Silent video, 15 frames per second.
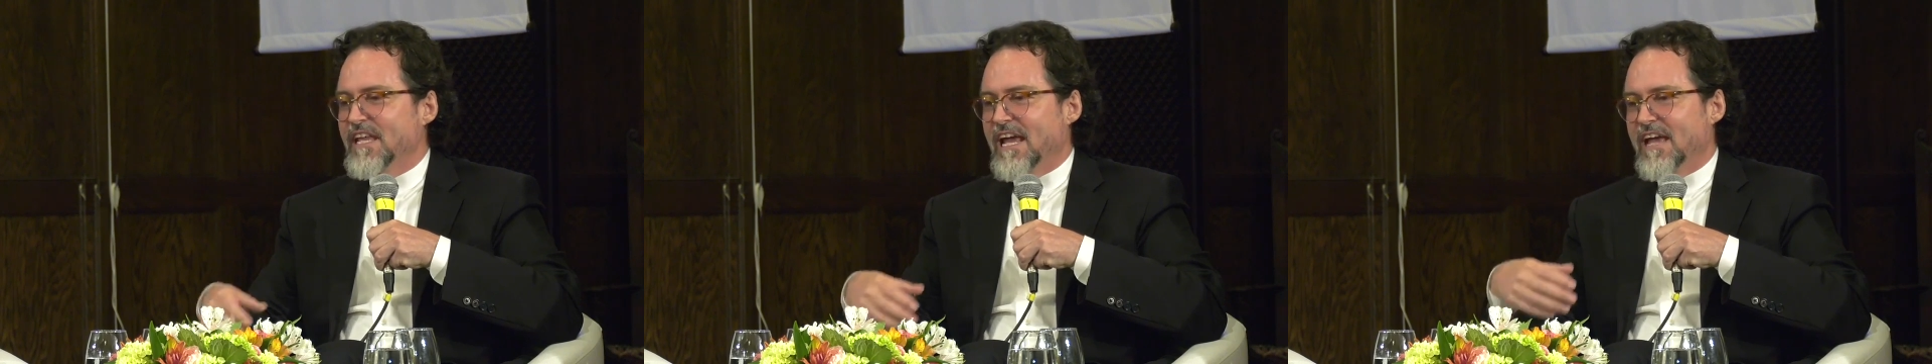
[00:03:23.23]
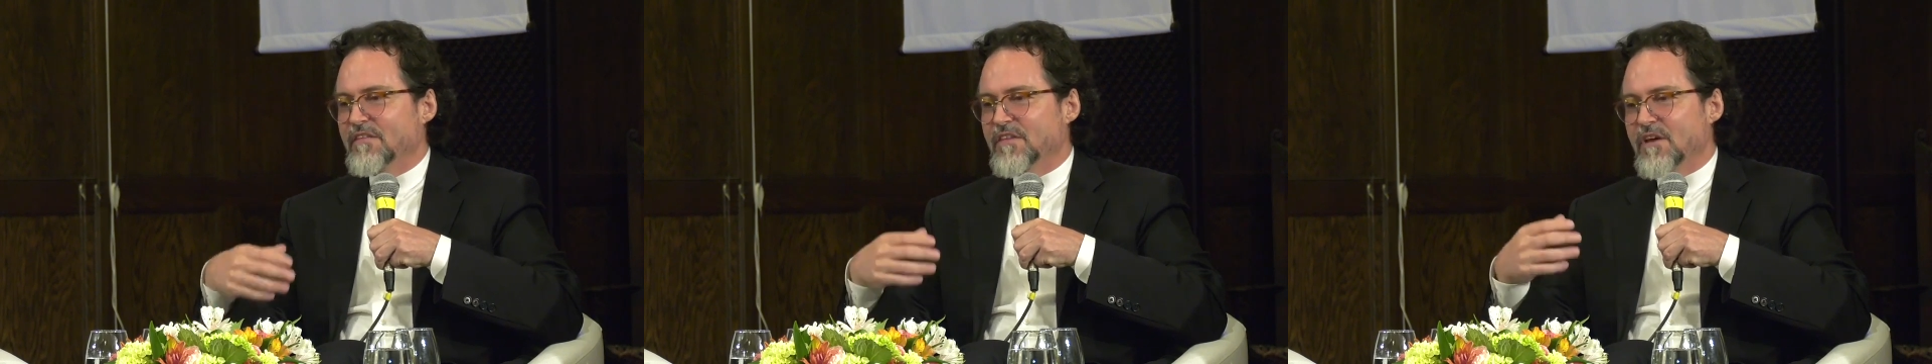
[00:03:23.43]

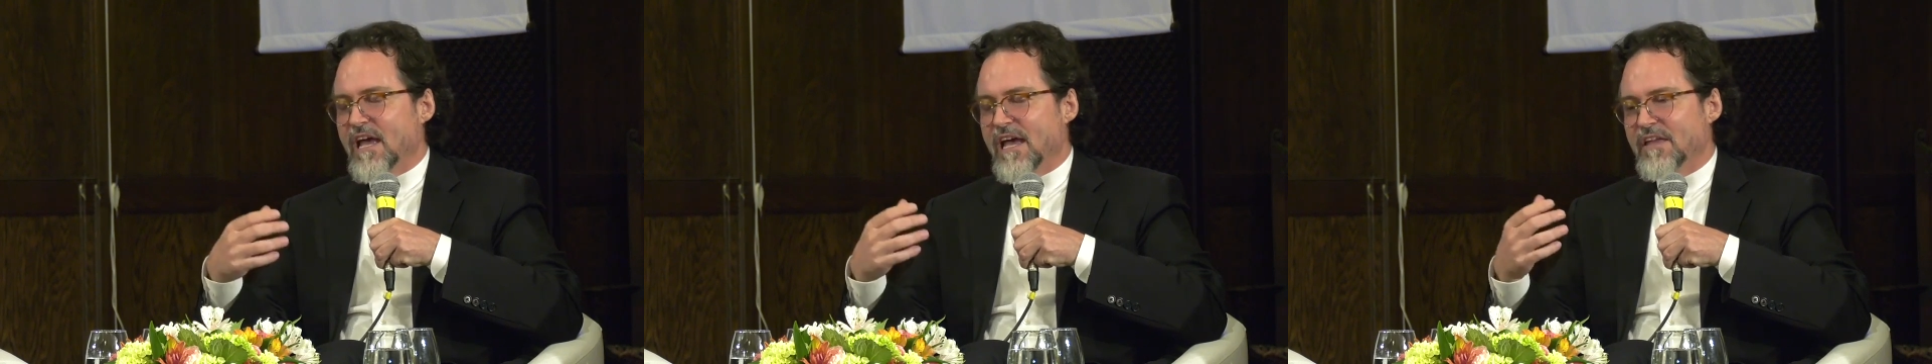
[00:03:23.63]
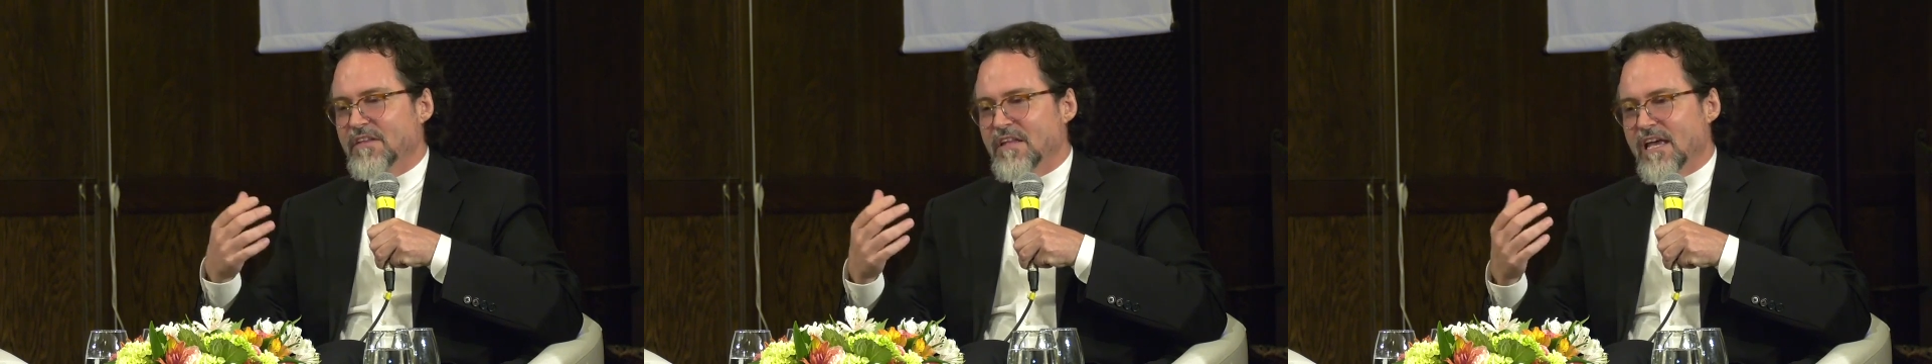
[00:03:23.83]
and
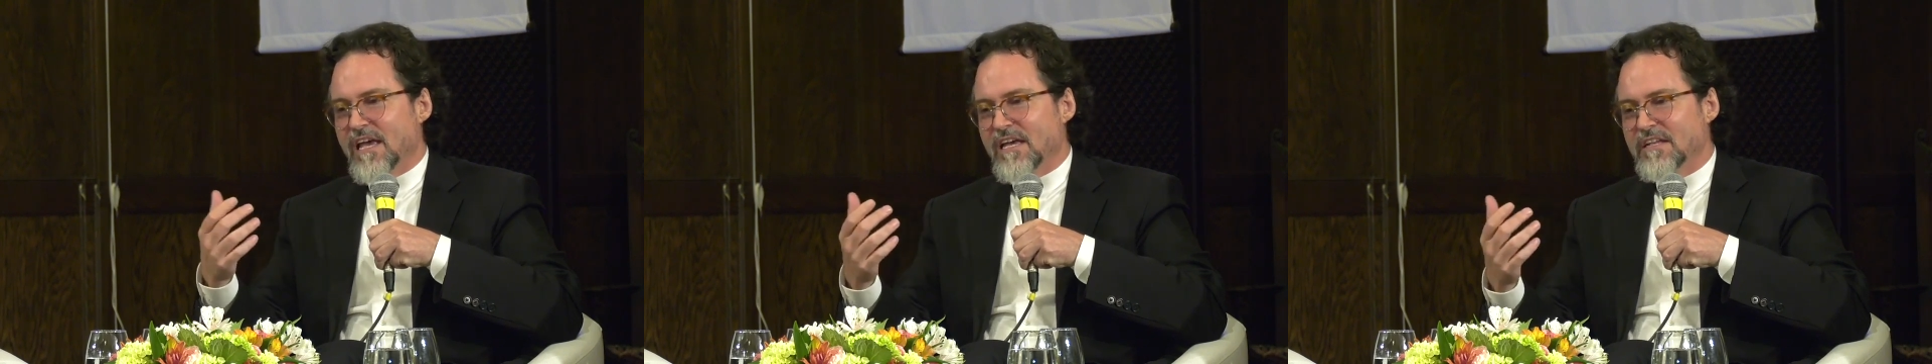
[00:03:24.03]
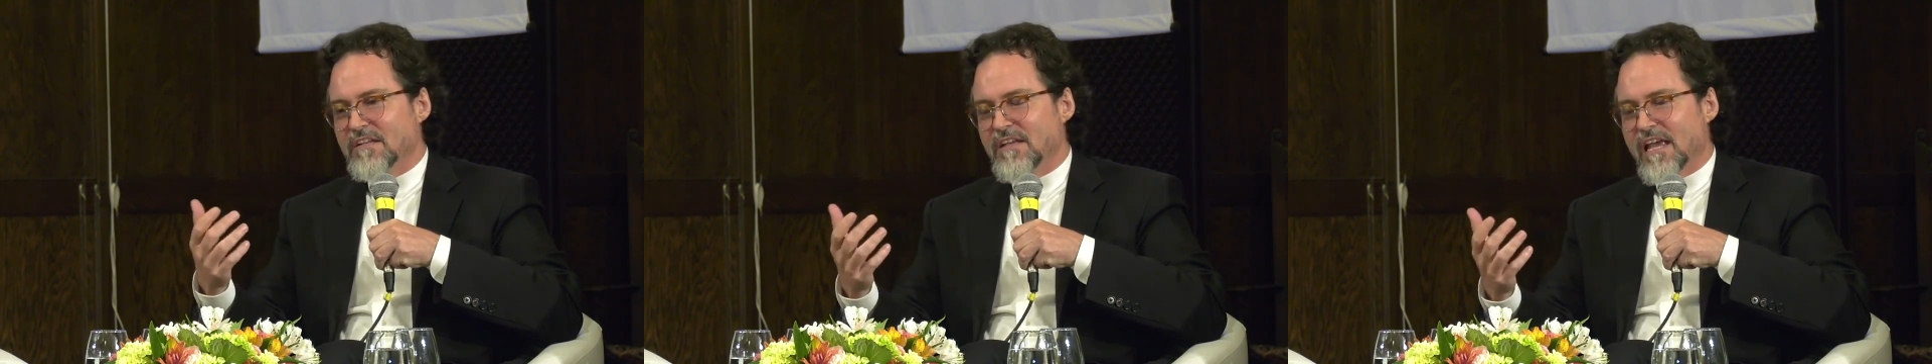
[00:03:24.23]

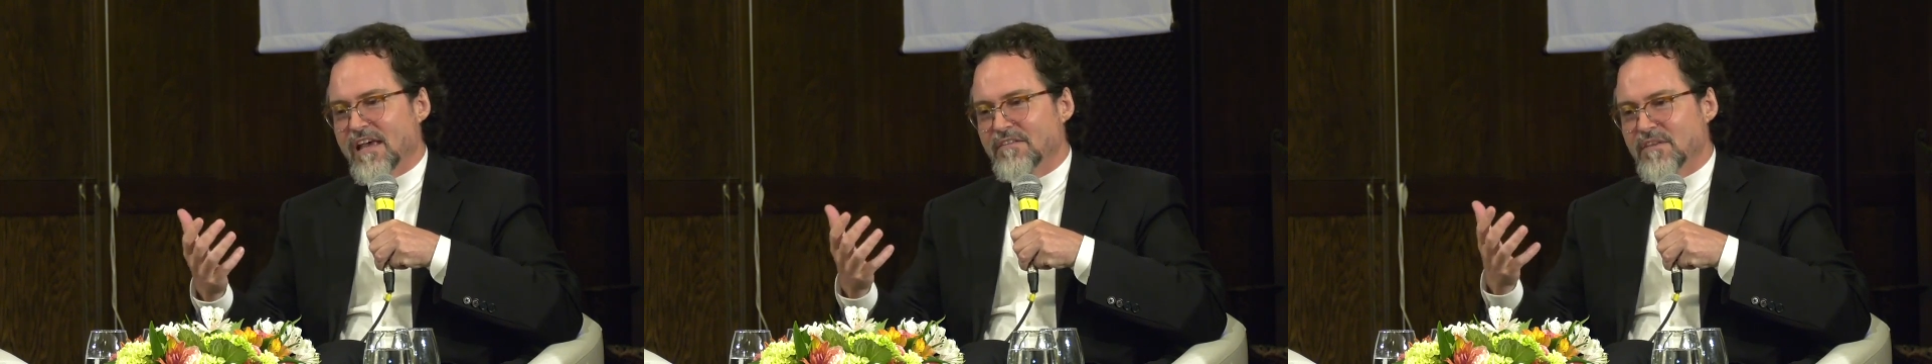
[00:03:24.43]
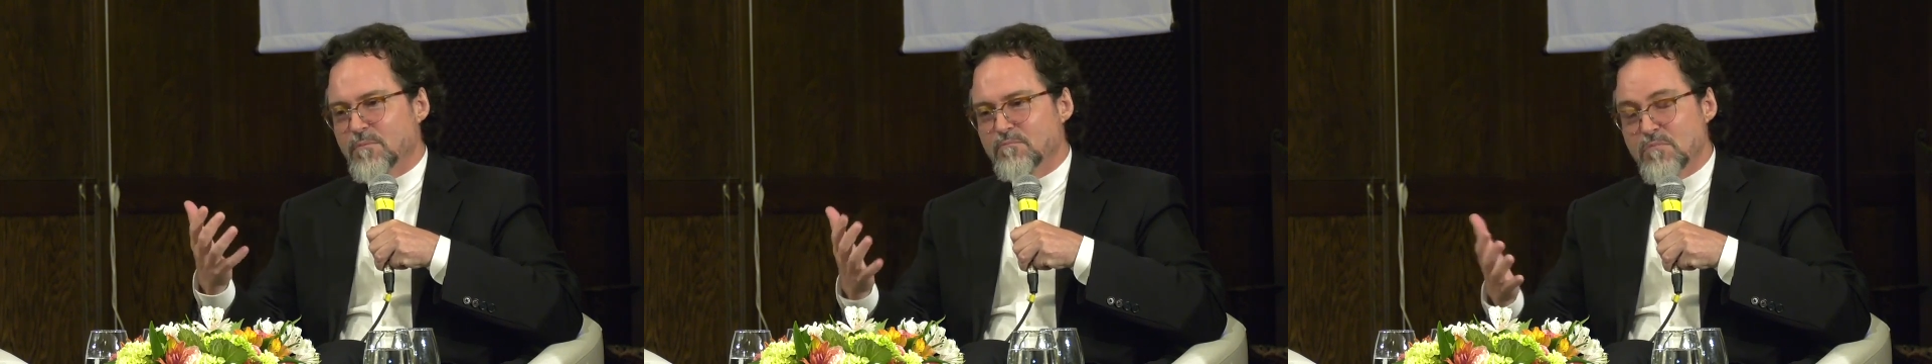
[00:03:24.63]

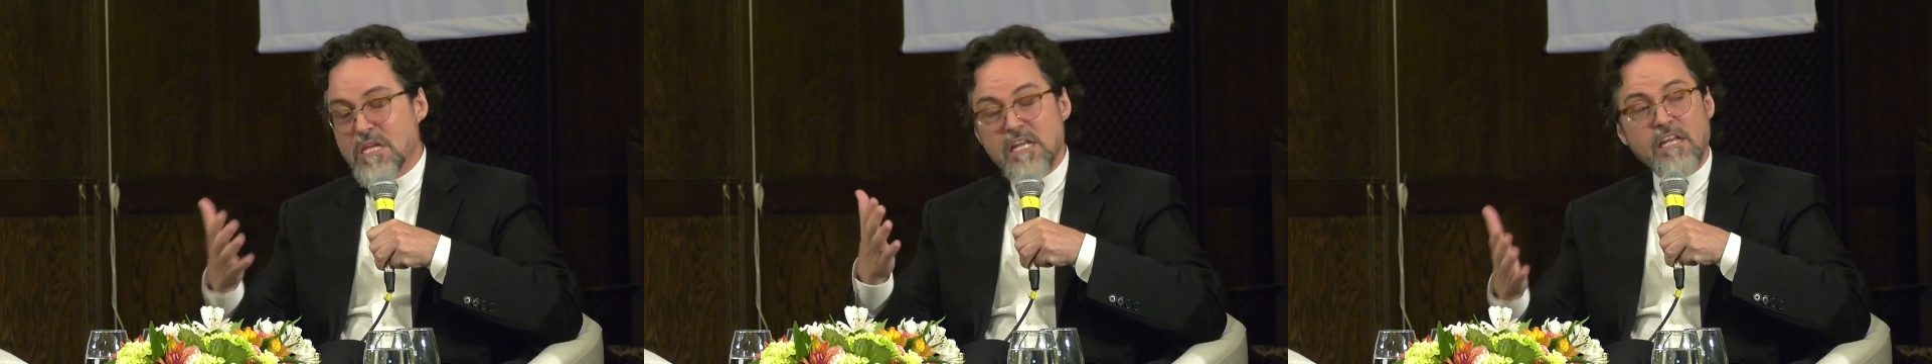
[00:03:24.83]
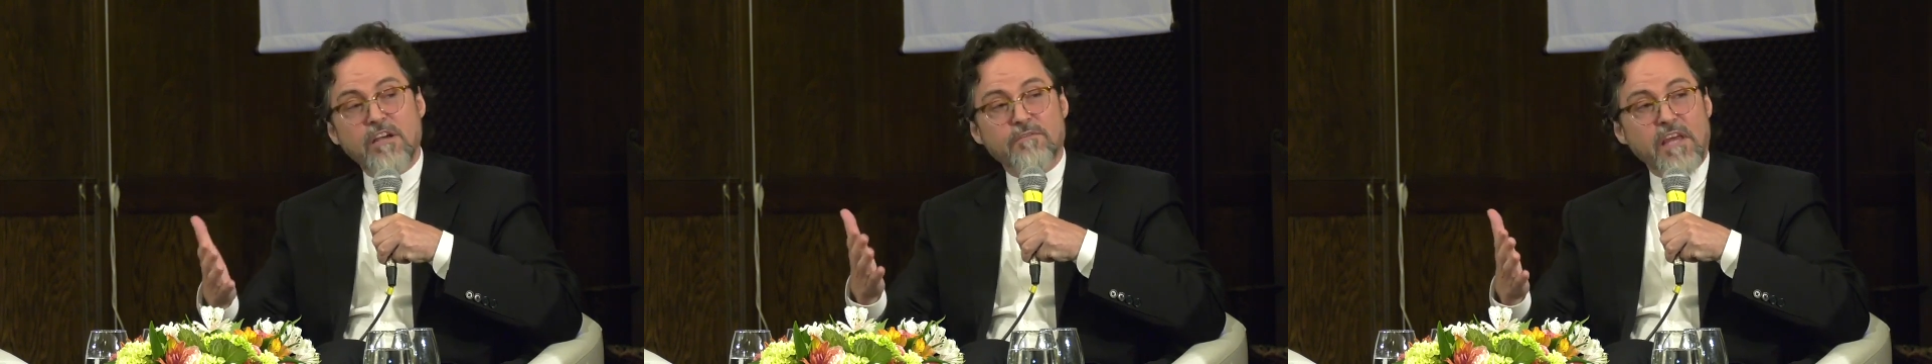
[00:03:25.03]
the
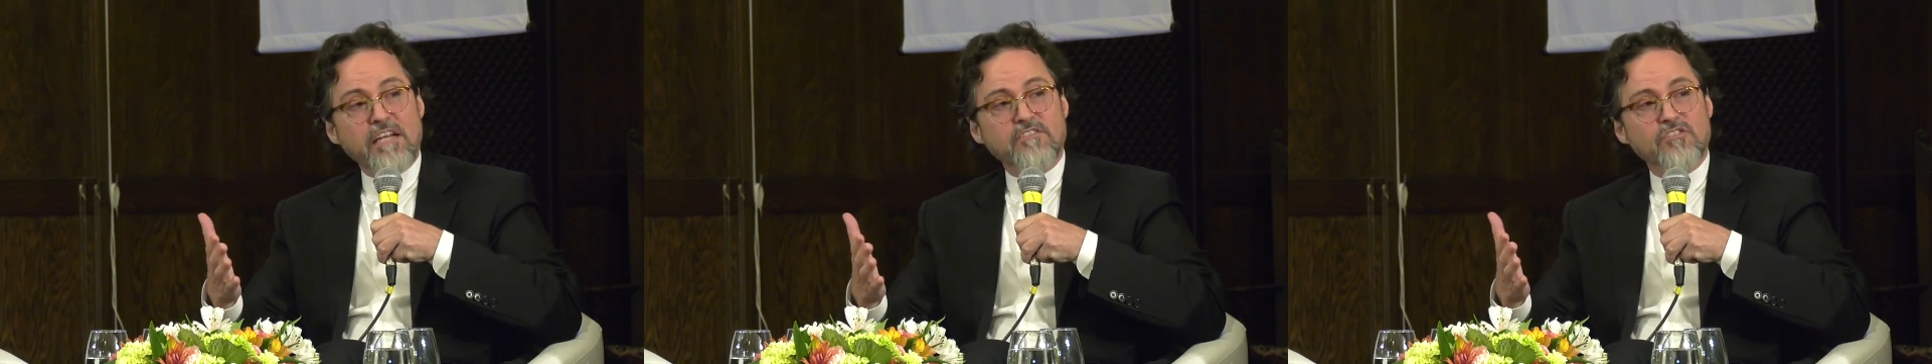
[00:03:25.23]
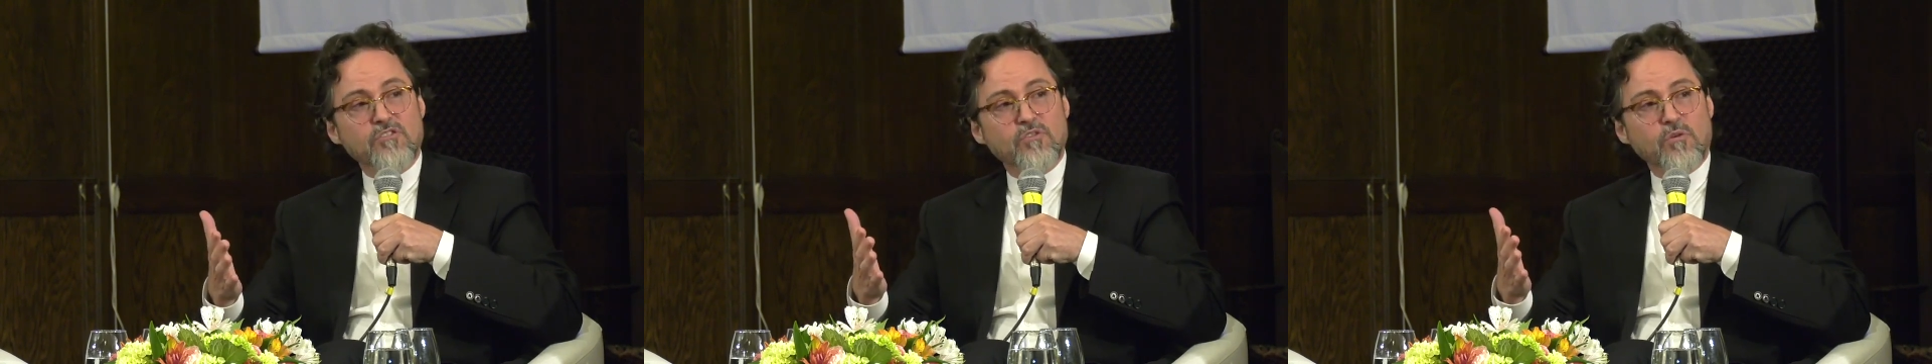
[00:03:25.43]
meaning of
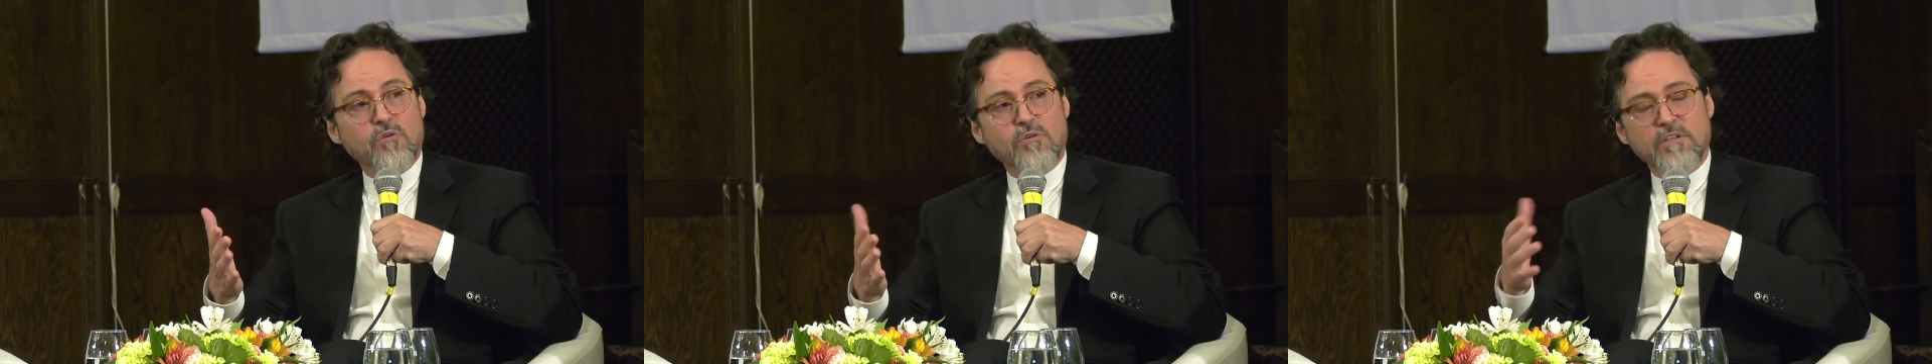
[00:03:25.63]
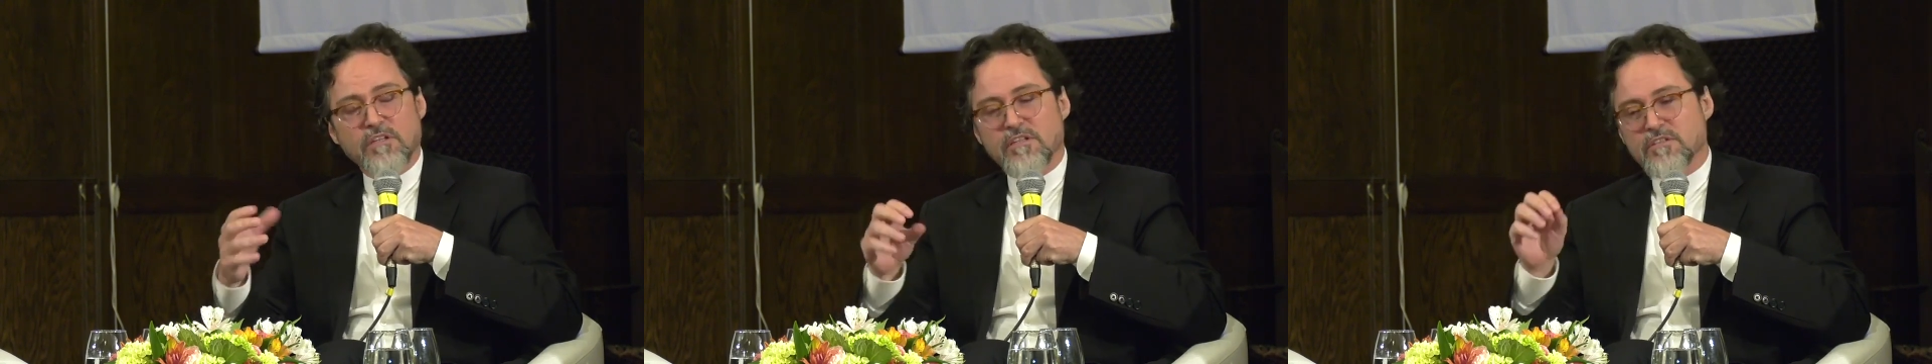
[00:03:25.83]
that
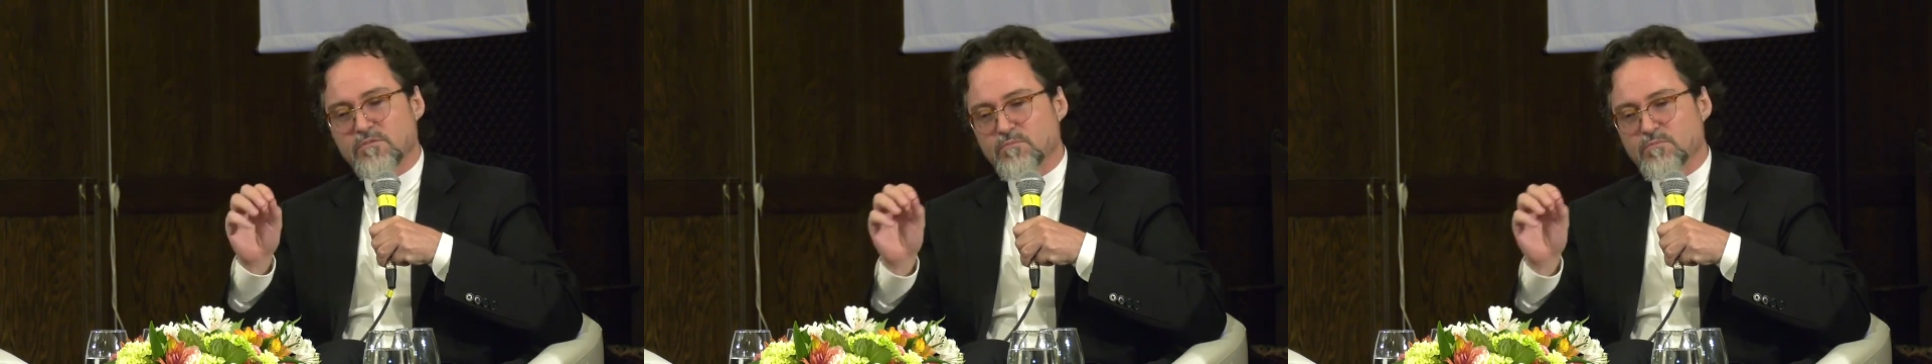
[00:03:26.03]
story is